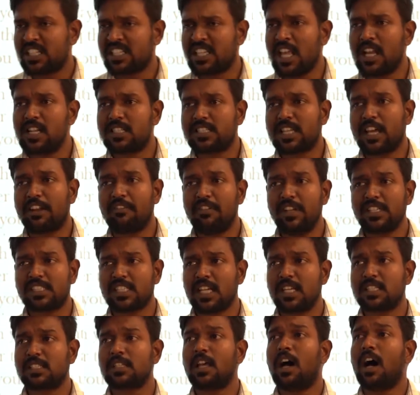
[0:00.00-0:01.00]
the sales
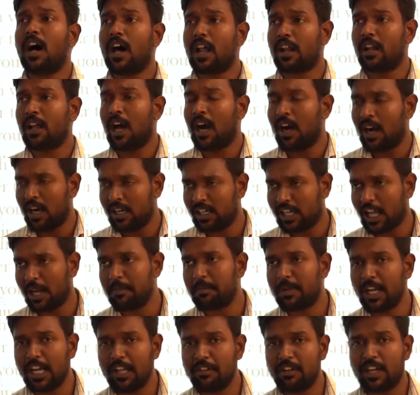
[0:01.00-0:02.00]
services or on
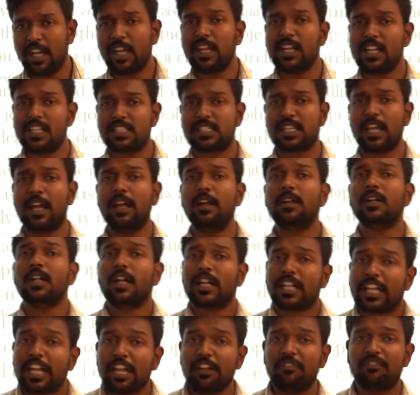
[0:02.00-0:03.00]
time delivery it's a
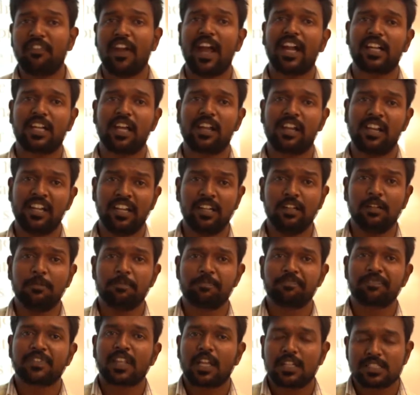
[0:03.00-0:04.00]
key factor in
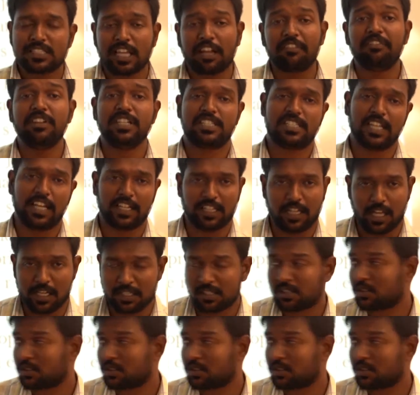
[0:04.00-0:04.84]
service sectors.